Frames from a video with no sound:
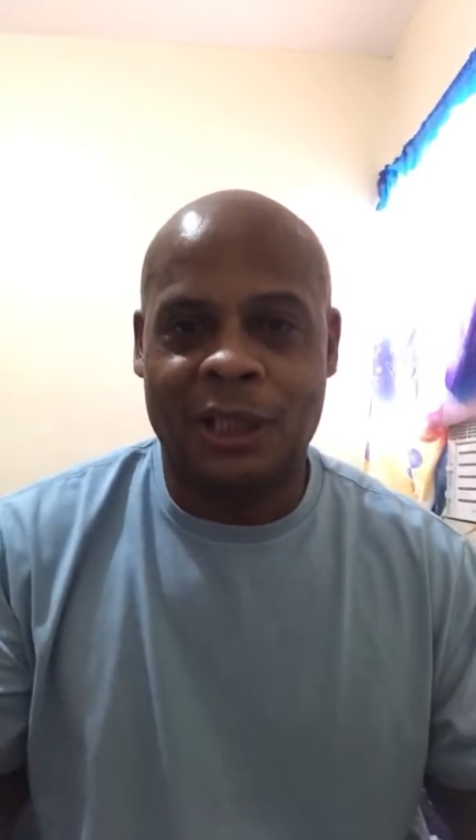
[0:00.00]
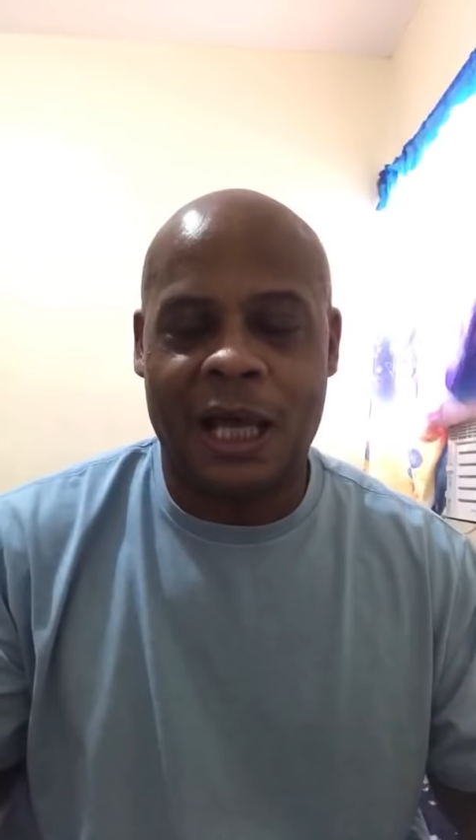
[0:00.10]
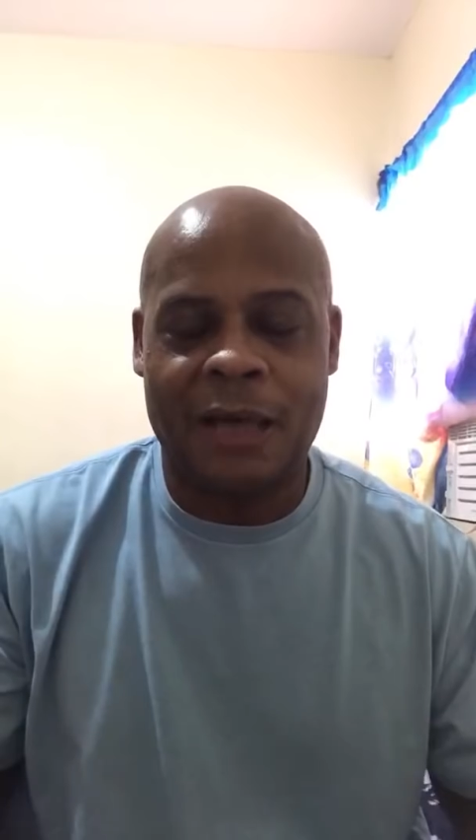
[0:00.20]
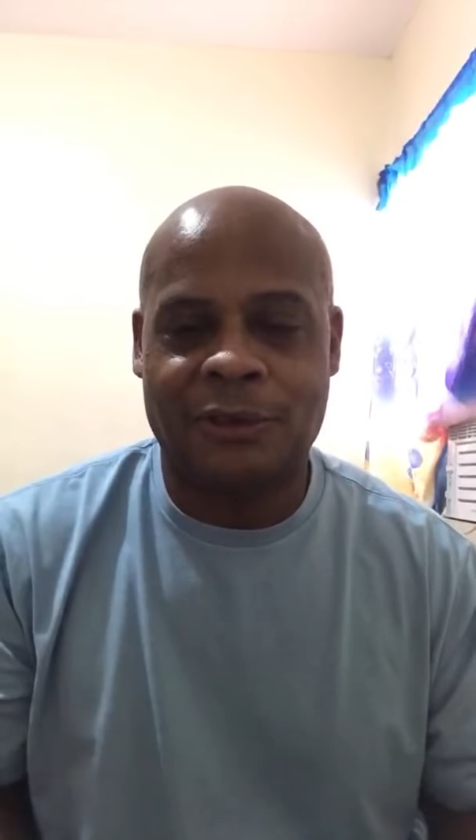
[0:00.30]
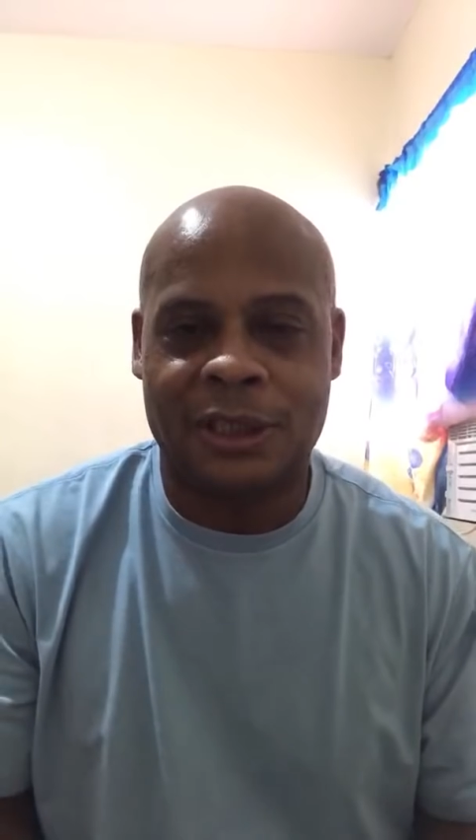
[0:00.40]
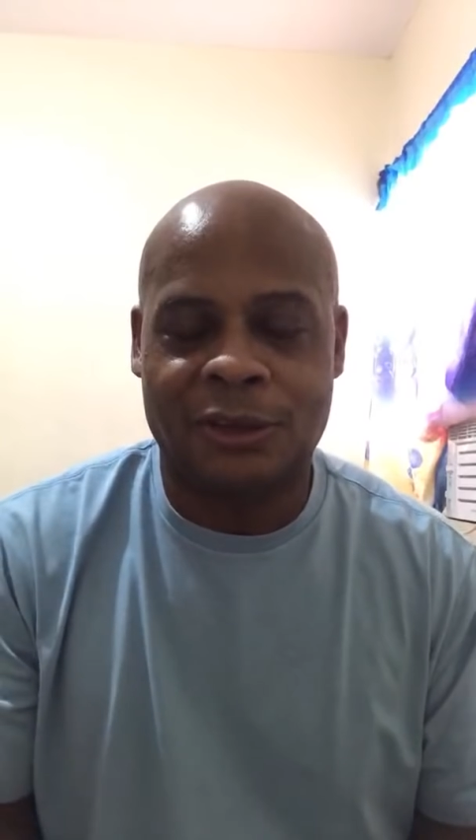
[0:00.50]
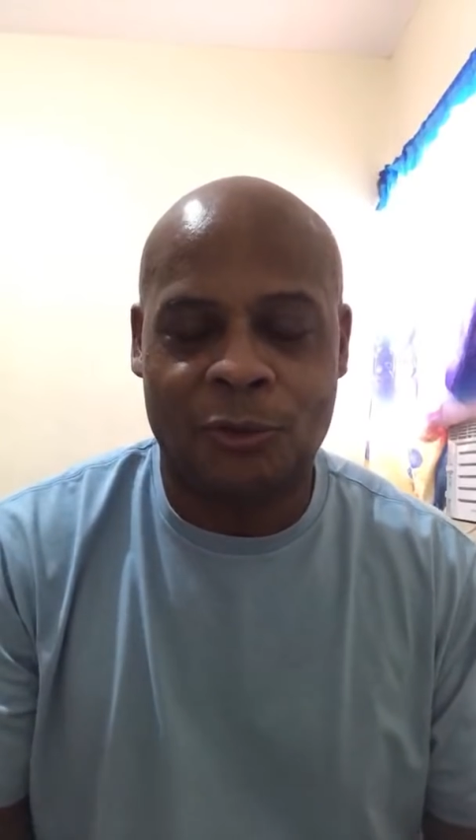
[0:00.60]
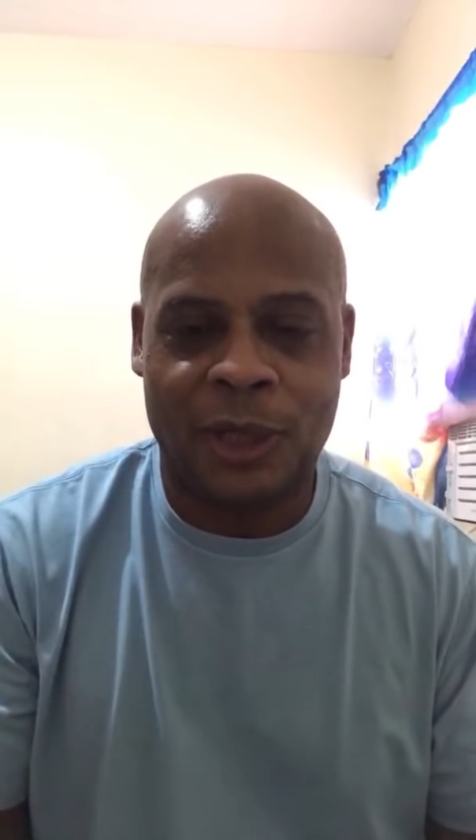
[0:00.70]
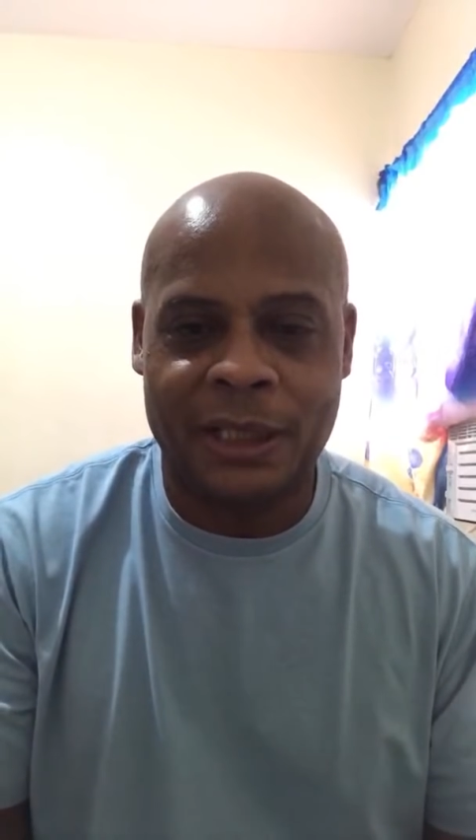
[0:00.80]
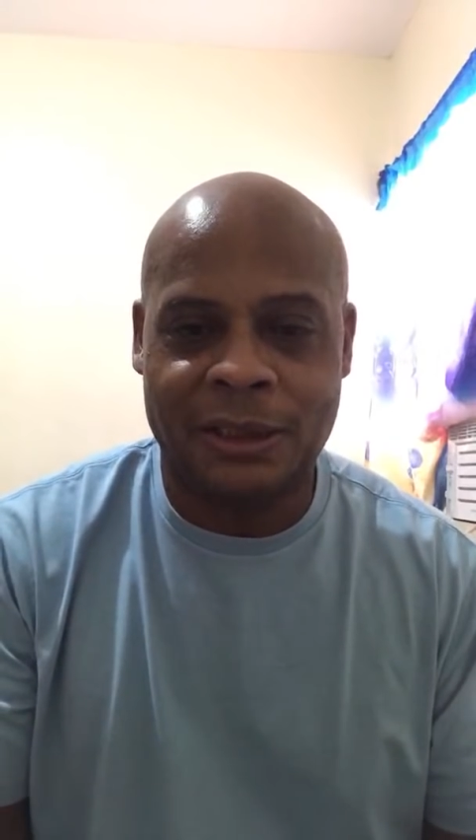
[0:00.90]
life
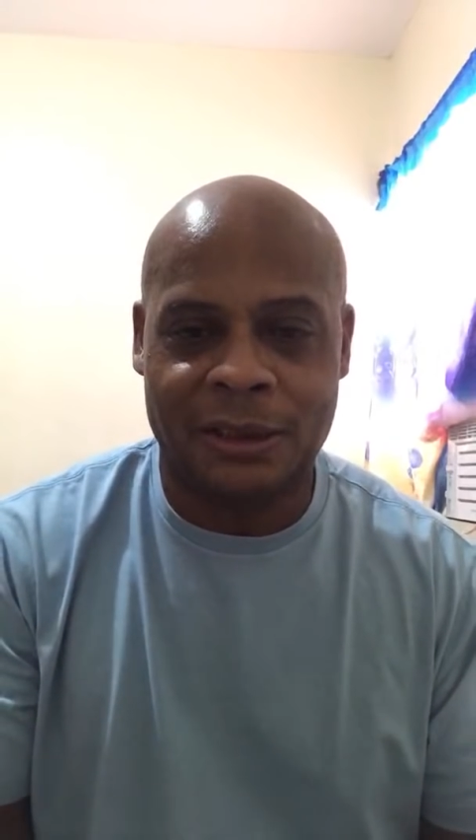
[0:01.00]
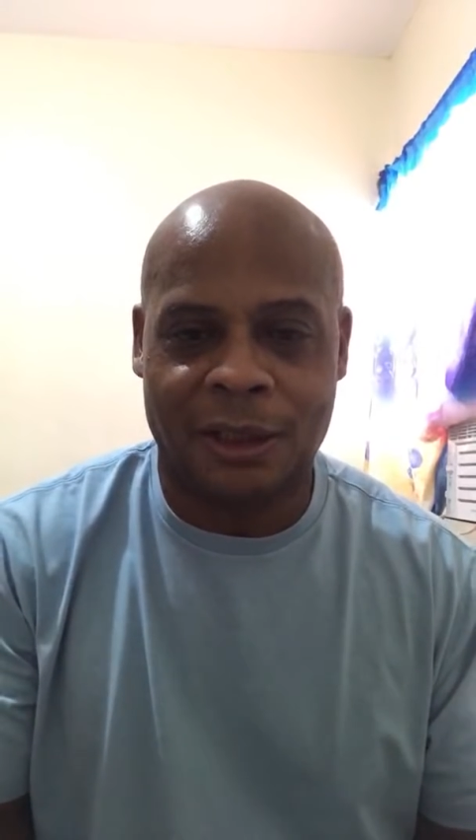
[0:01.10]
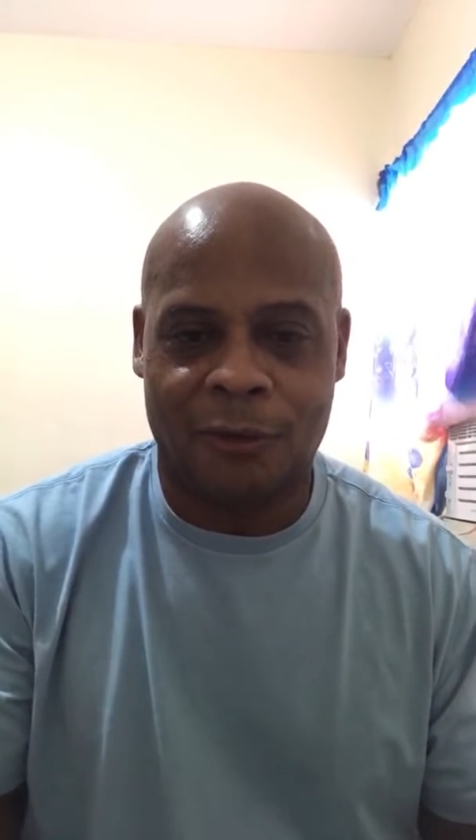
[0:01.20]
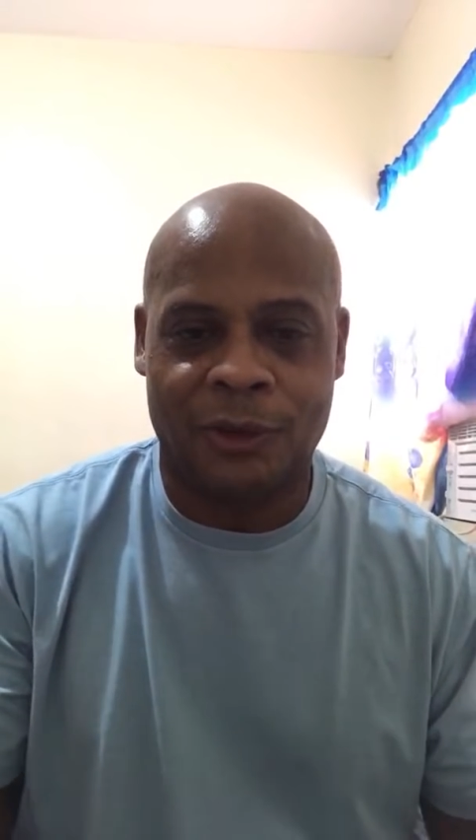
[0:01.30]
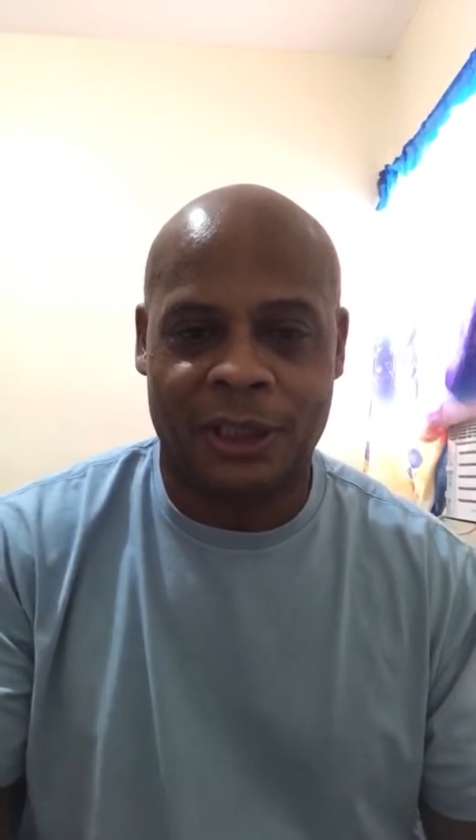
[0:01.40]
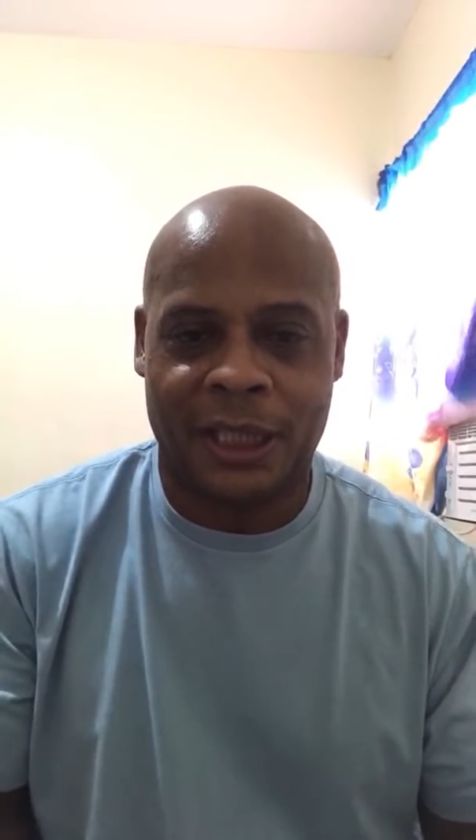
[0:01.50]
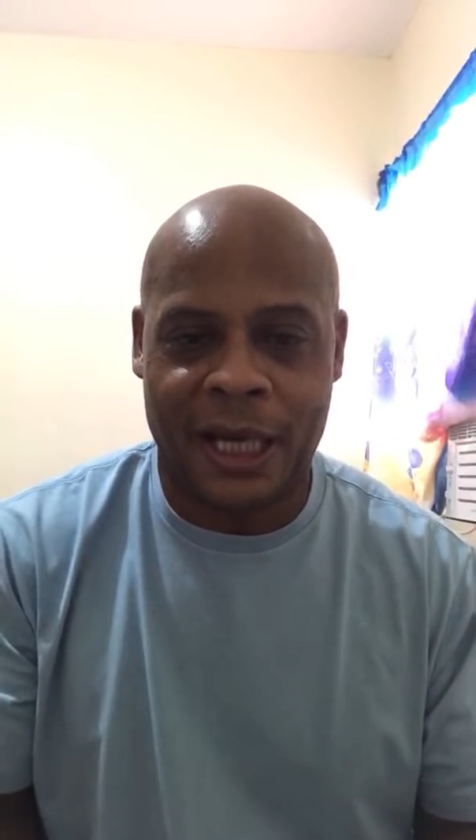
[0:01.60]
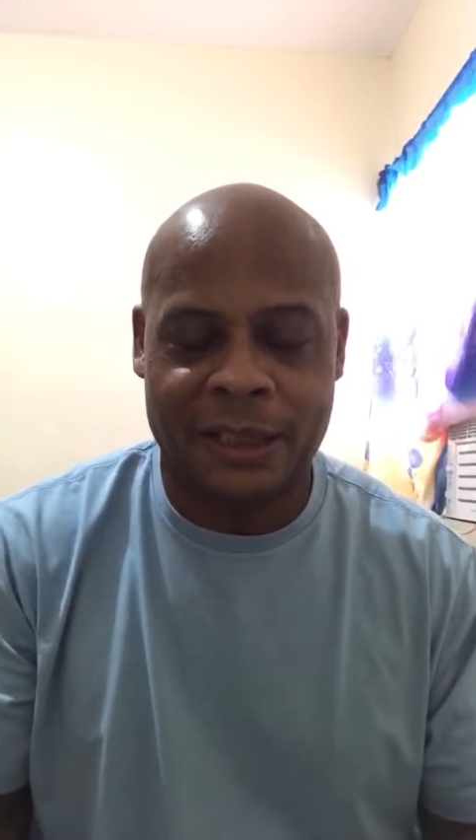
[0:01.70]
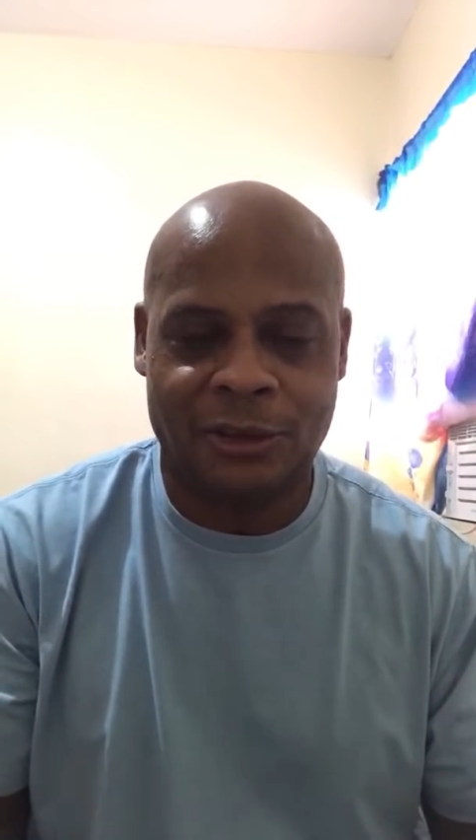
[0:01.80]
situations over here, guys.